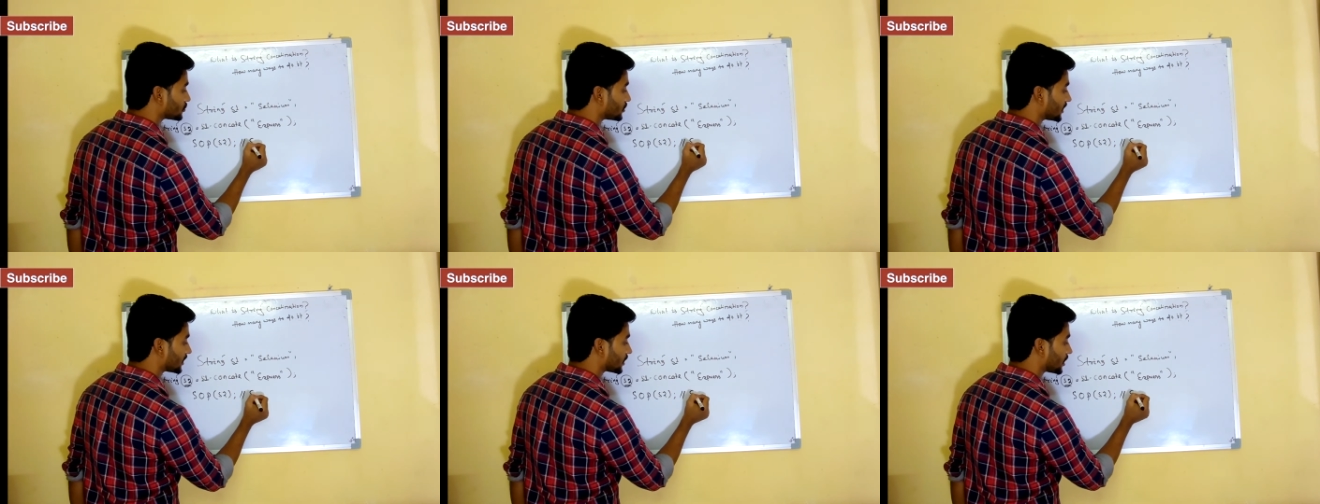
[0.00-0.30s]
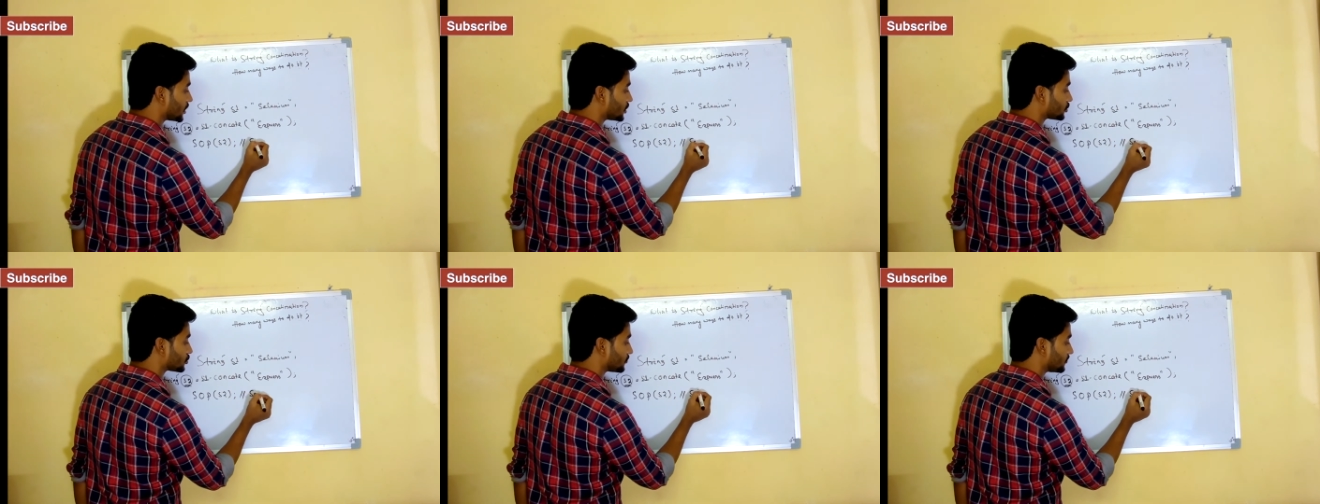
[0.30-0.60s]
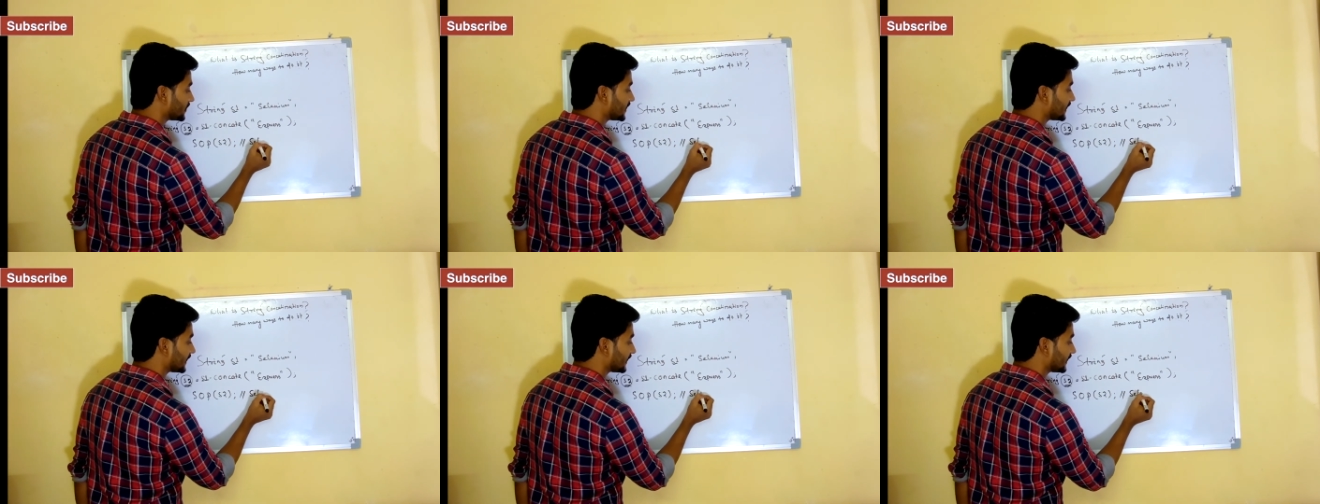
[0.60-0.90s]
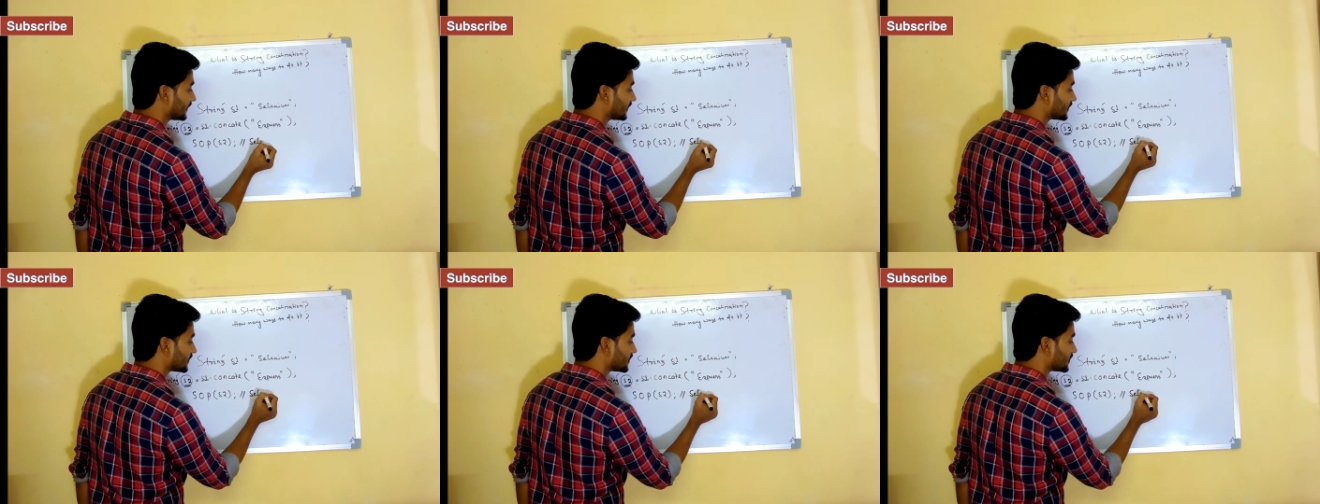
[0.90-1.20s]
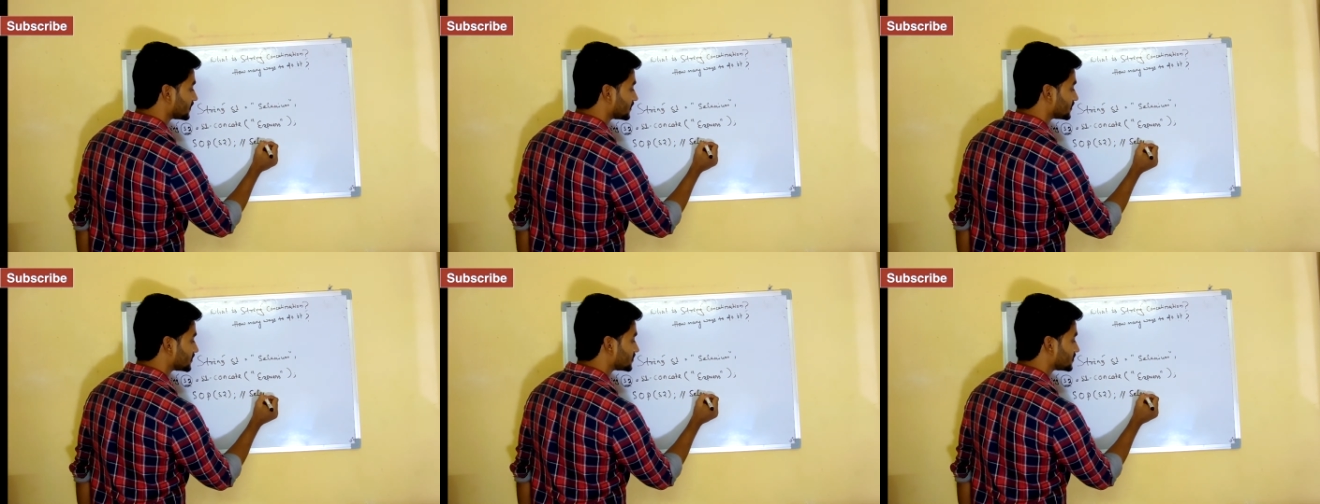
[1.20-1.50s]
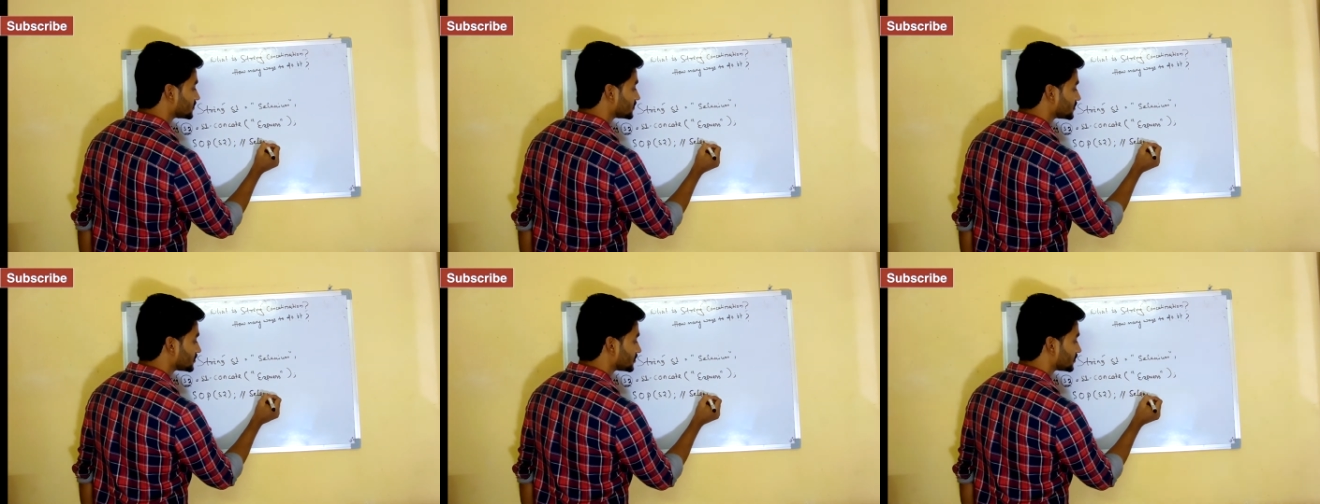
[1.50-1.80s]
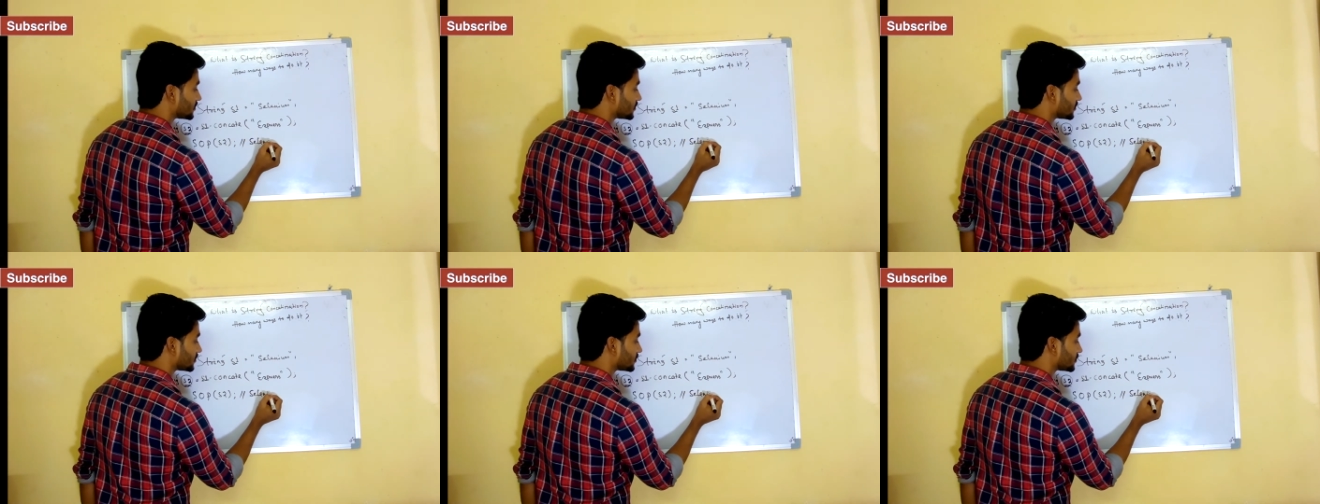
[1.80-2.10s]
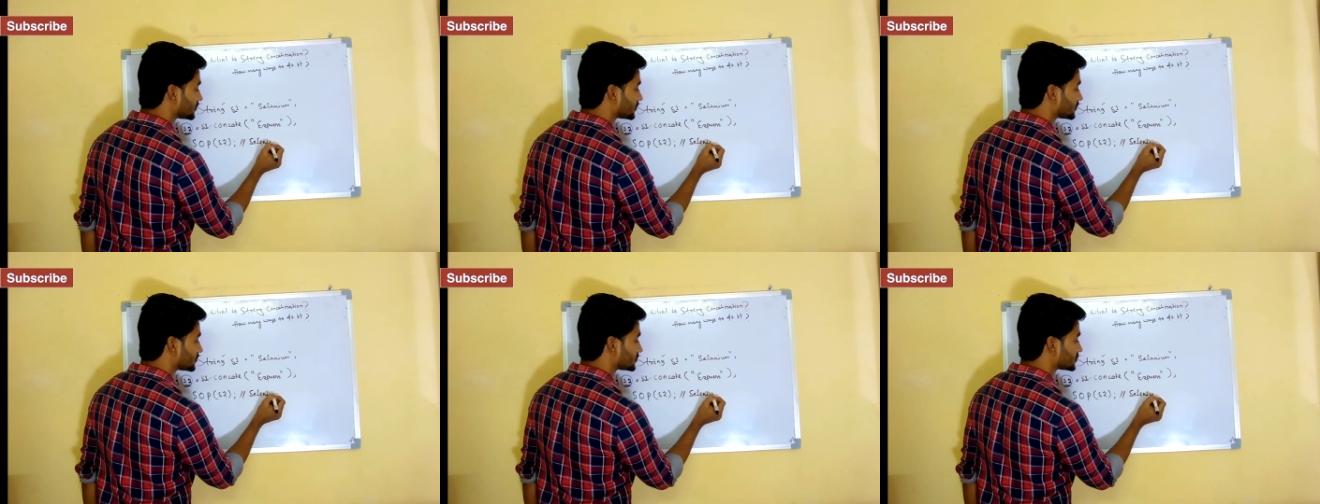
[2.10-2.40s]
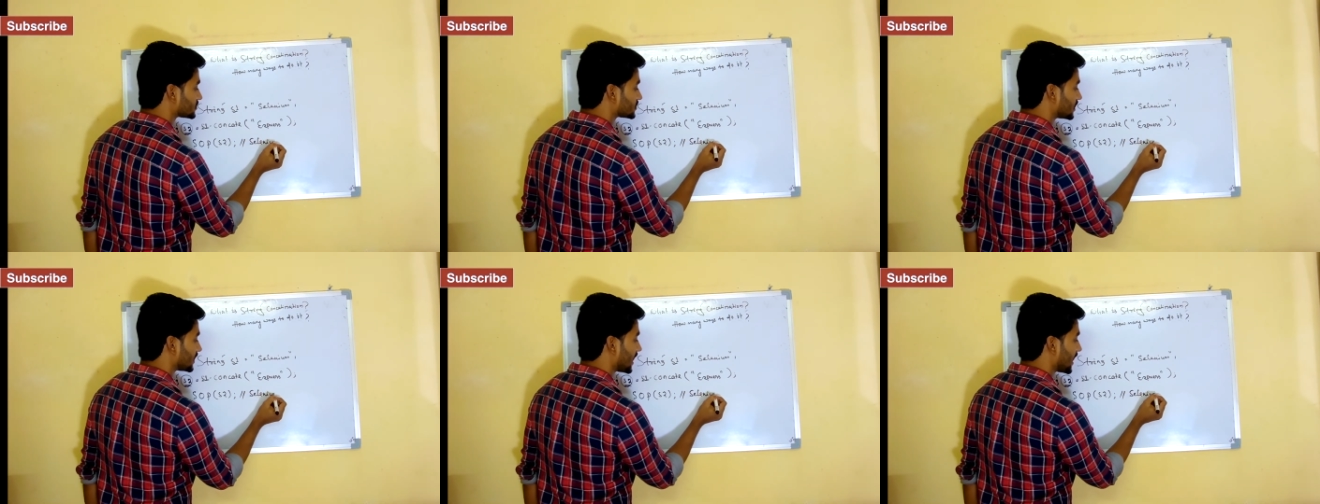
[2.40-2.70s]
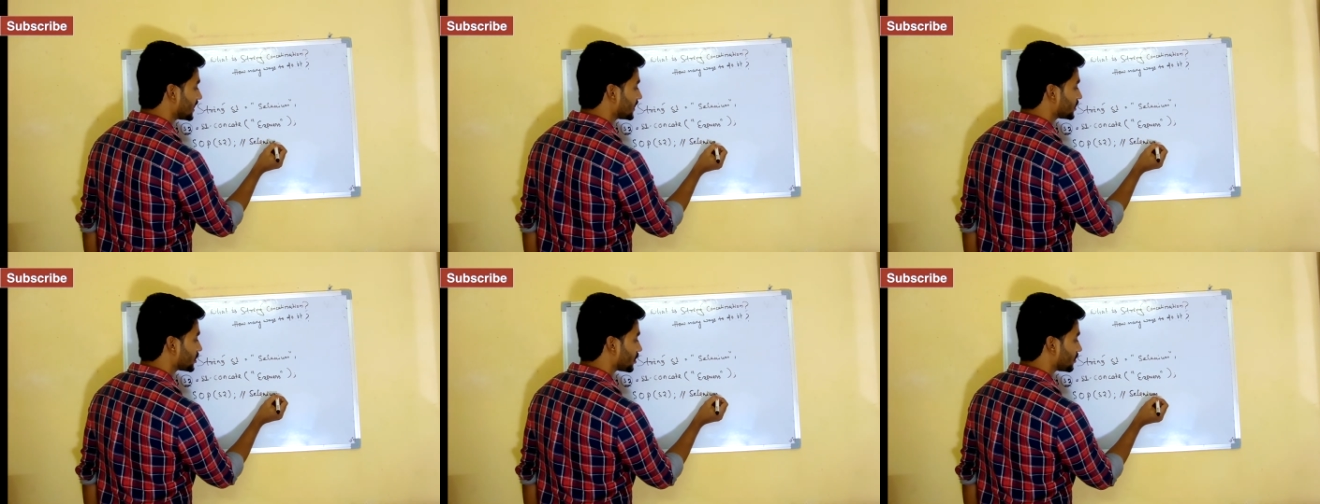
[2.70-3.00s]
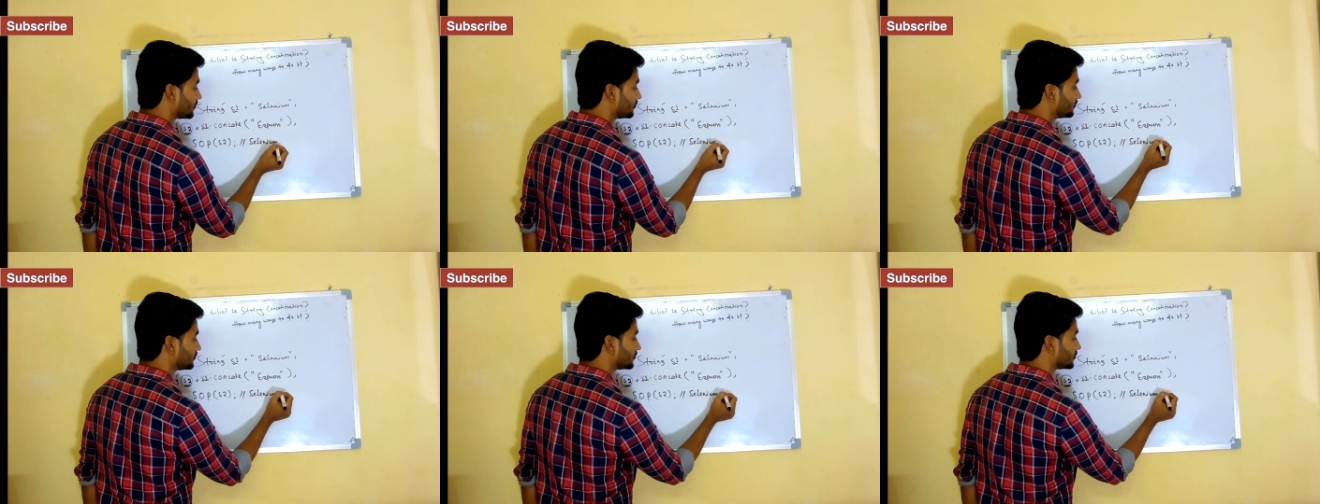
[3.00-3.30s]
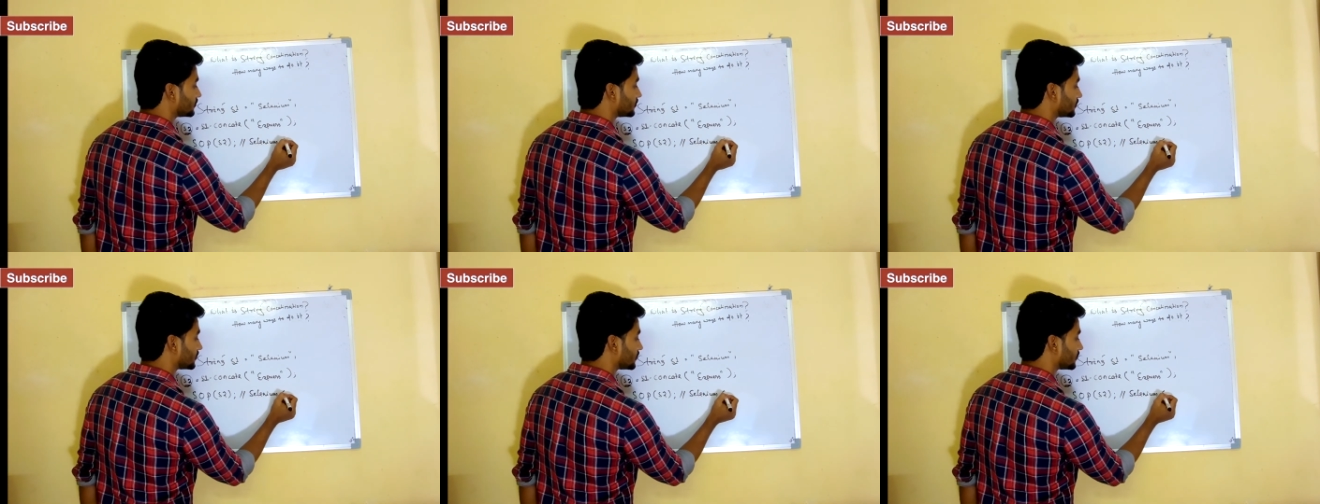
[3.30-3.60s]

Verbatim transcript: to return to me Selenium